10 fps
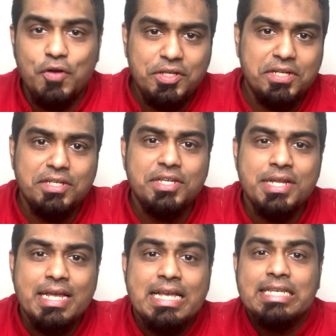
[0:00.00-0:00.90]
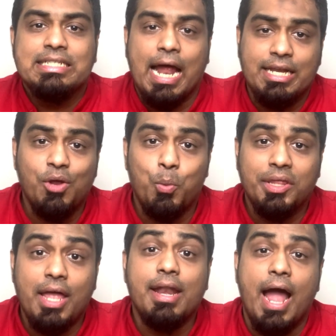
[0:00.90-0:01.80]
First is starting
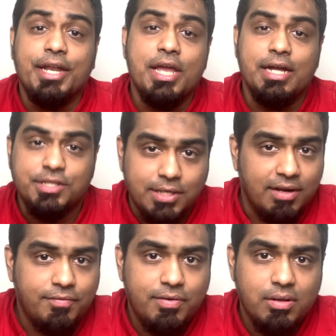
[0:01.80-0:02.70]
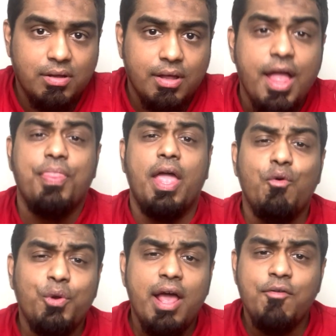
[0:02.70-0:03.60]
with an idea itself. There
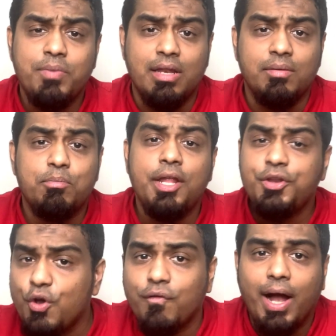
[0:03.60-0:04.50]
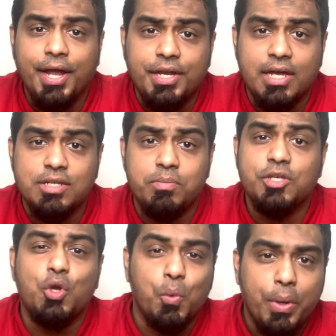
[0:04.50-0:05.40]
would have been plenty of ideas
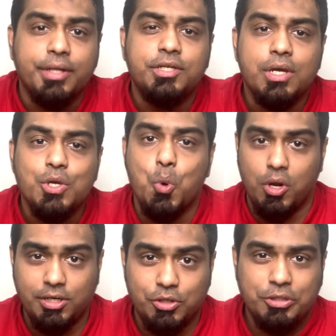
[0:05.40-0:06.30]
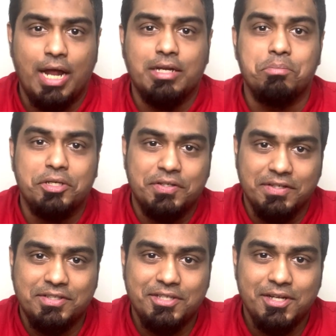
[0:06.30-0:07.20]
based on which you wanted to start a
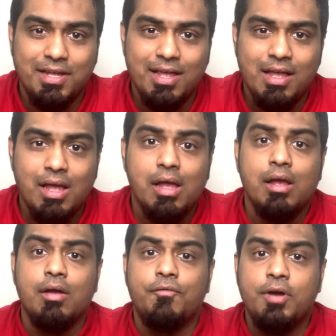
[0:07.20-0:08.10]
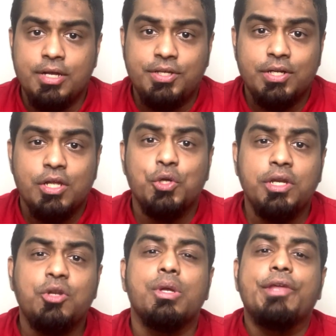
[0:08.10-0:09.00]
business. First, you
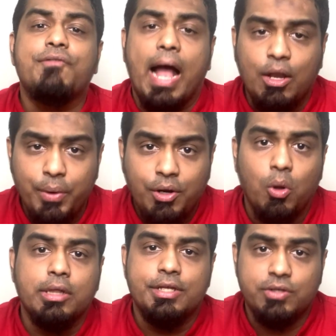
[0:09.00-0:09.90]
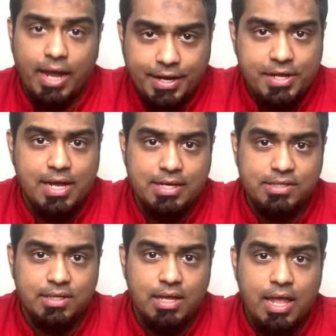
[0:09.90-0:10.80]
need to evaluate all these
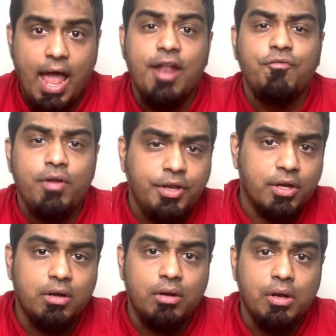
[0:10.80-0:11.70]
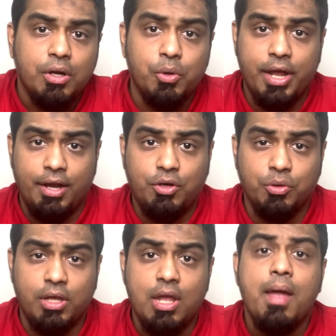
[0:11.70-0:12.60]
ideas and filter to get to
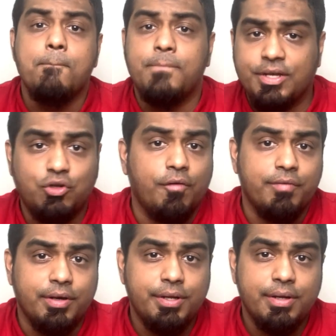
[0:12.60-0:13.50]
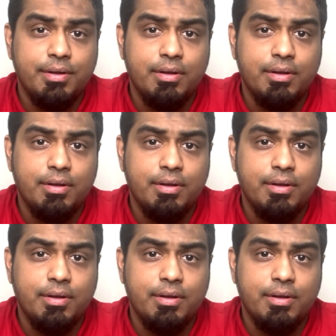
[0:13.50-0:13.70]
the best of it.